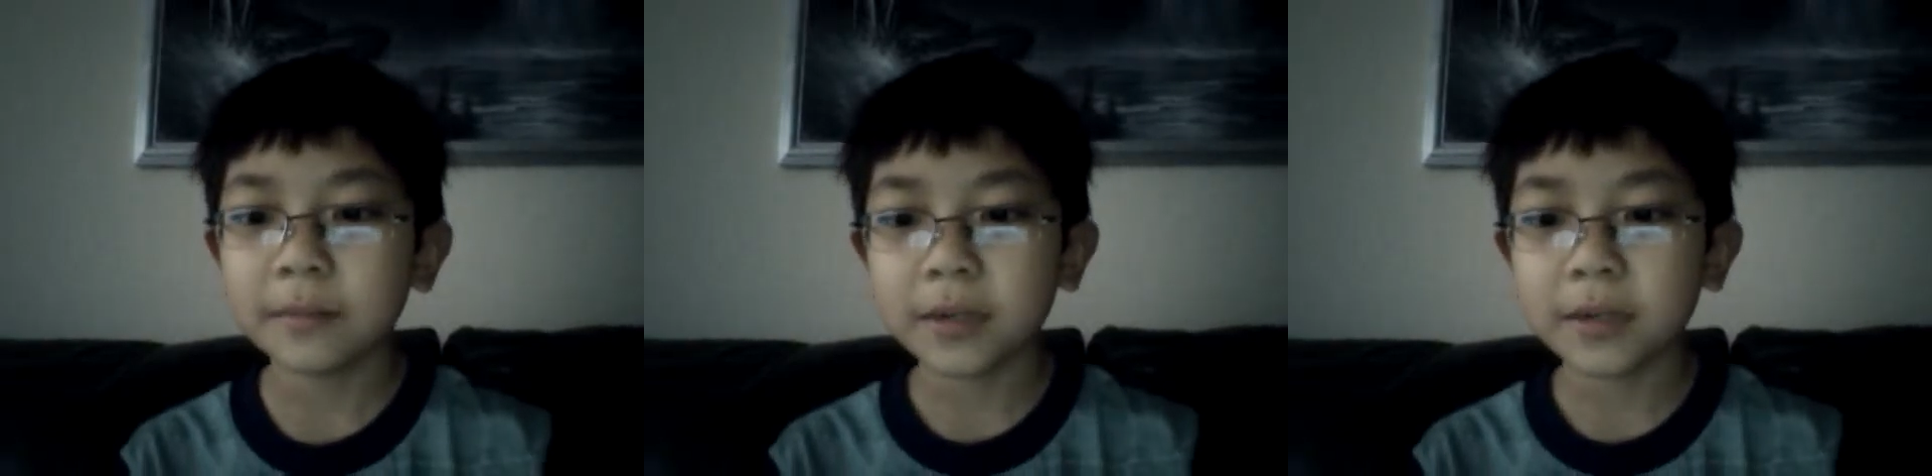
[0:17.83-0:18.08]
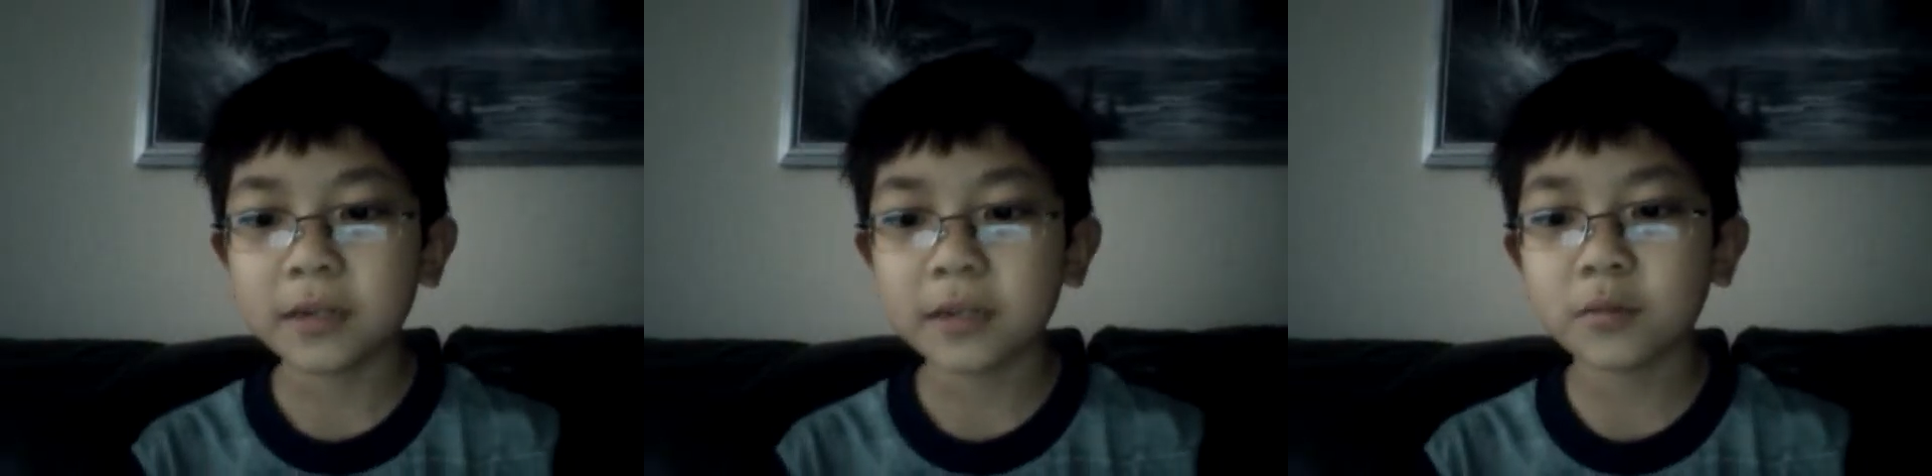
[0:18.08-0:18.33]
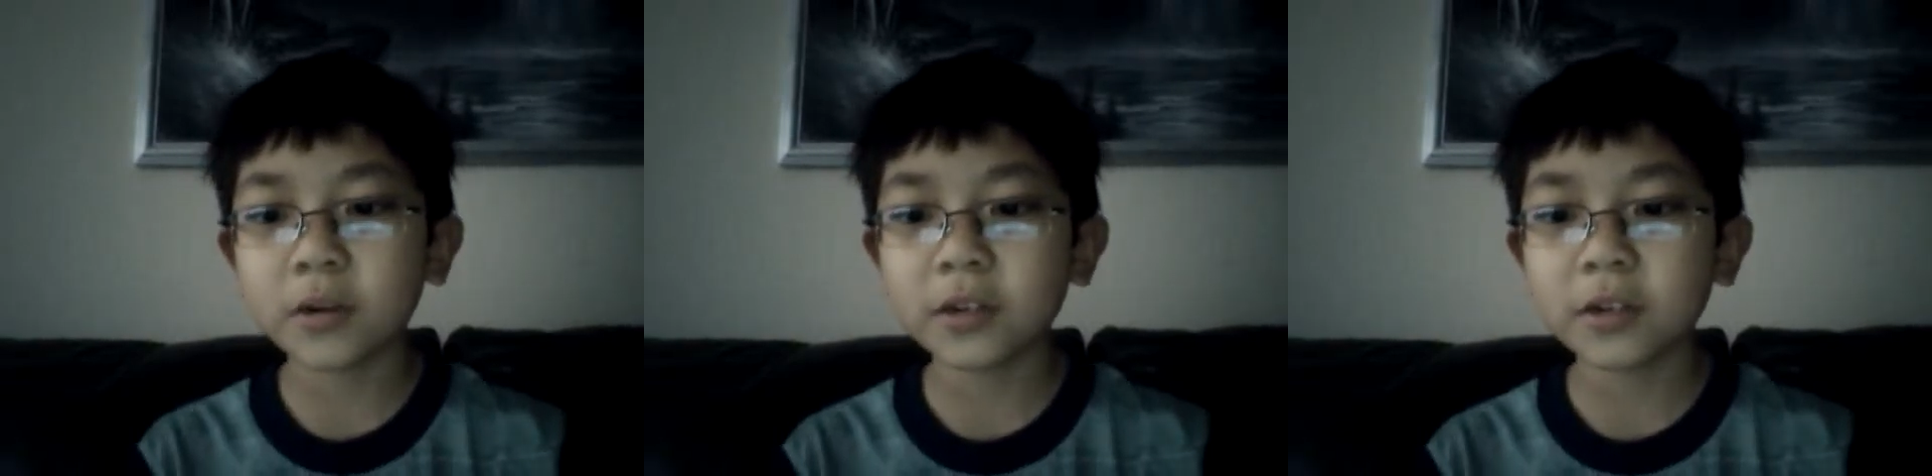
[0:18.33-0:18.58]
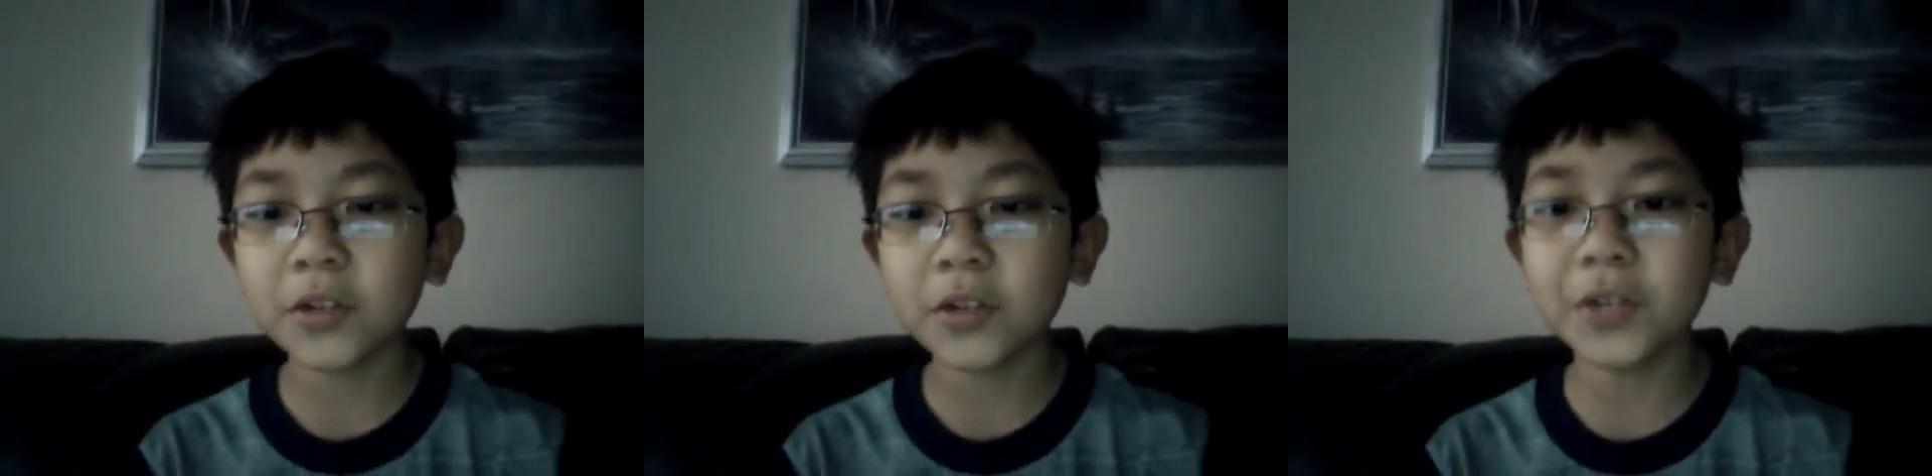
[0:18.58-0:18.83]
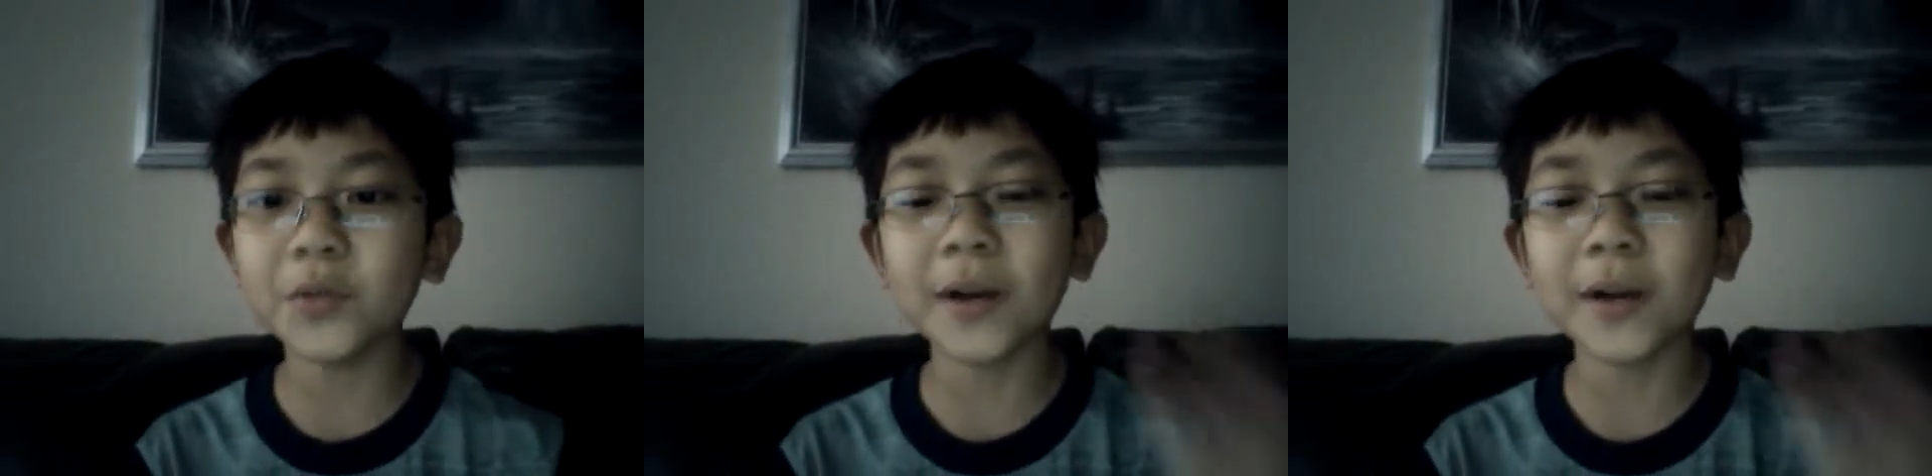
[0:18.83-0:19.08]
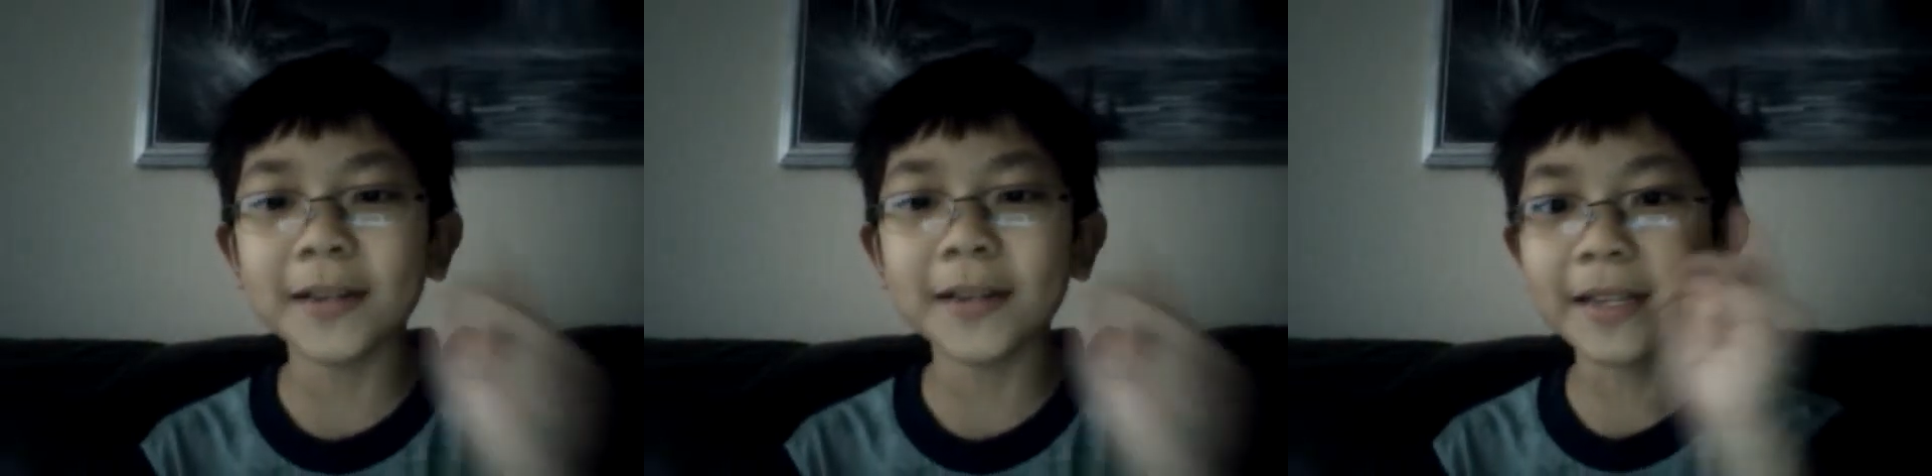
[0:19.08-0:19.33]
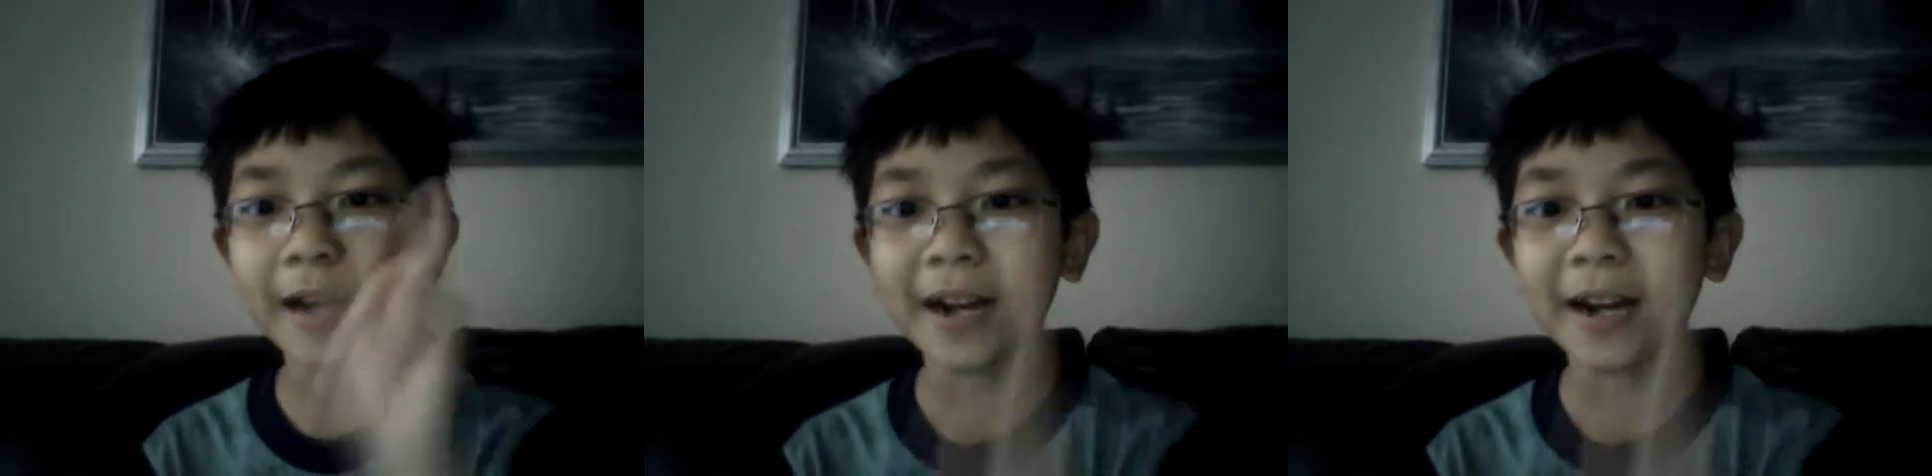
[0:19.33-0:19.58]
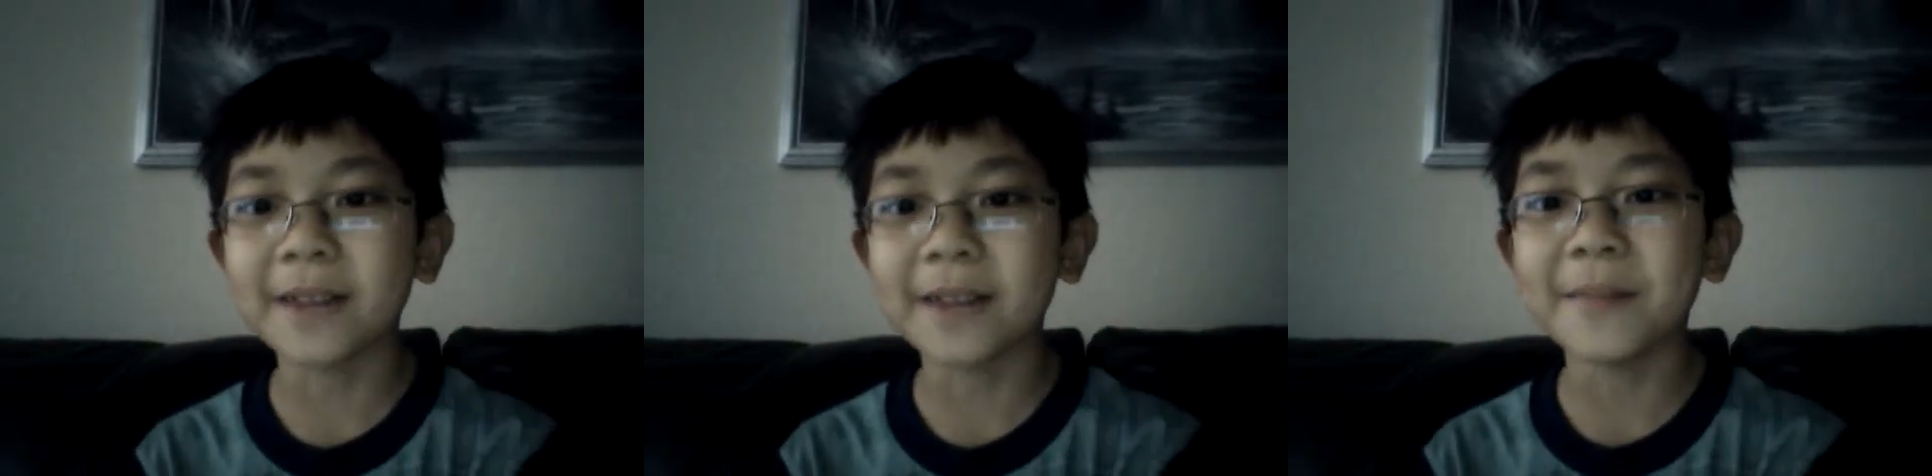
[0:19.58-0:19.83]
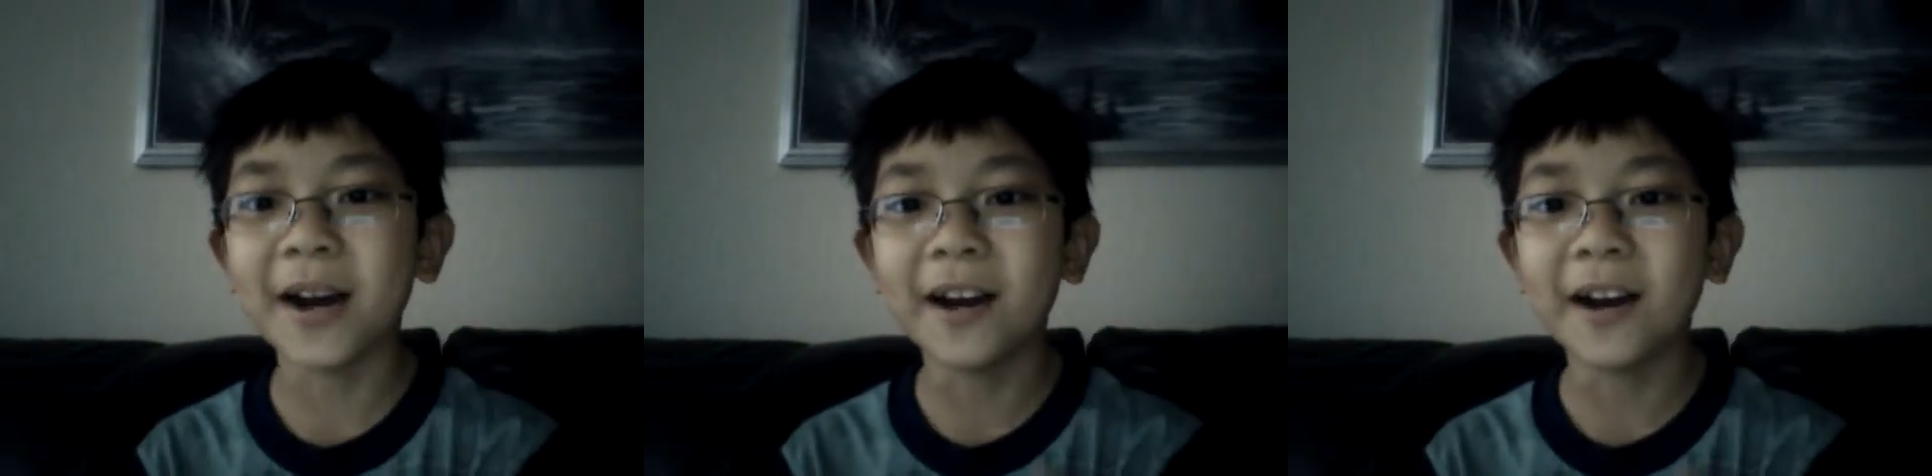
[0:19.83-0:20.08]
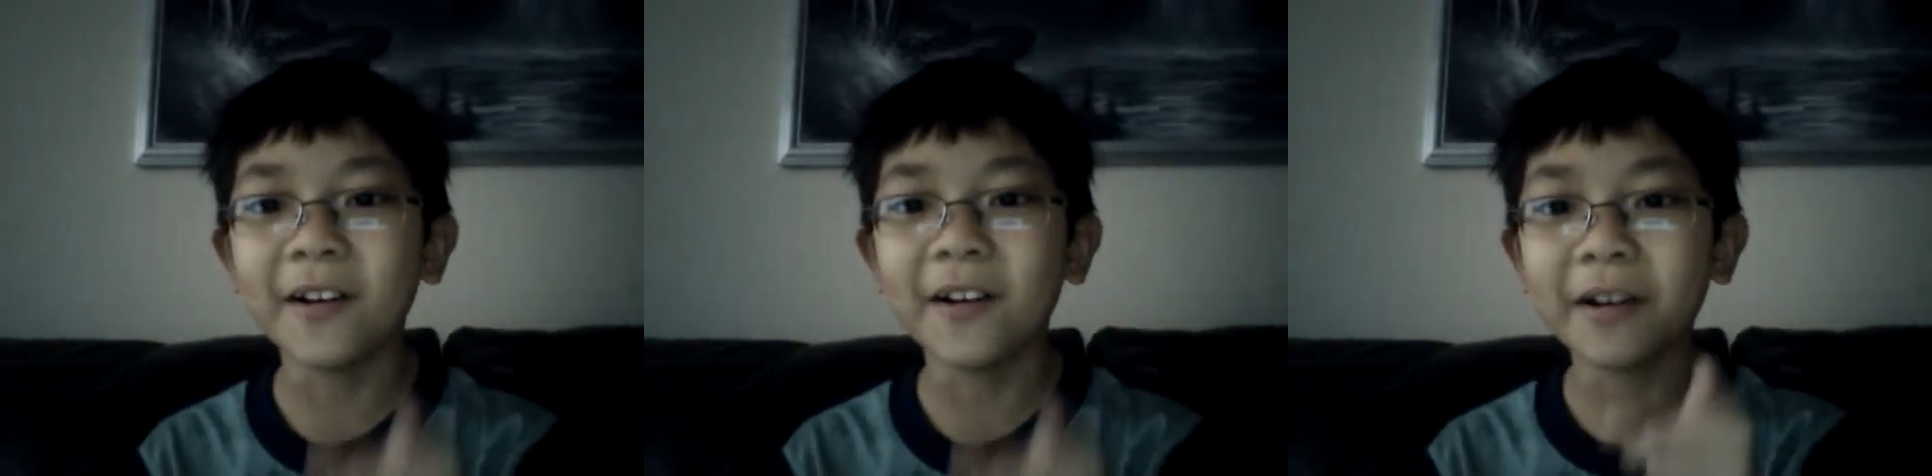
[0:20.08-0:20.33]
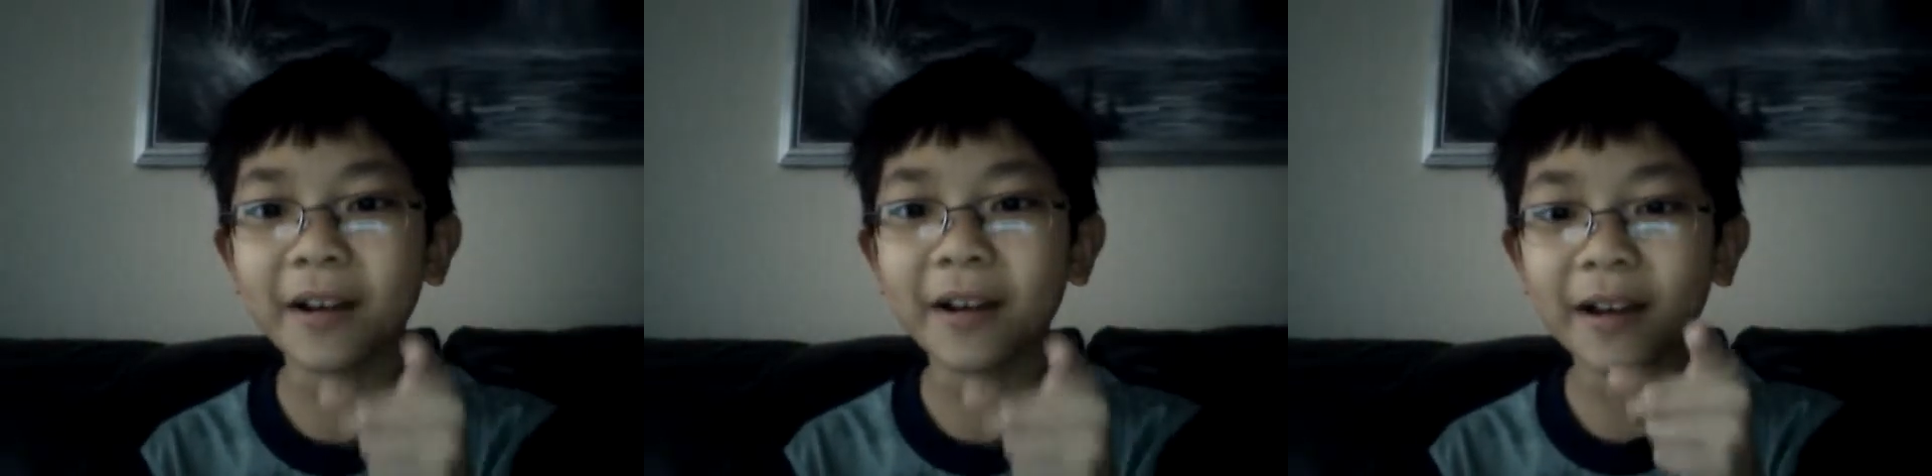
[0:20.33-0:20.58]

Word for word: But what do you want to talk about?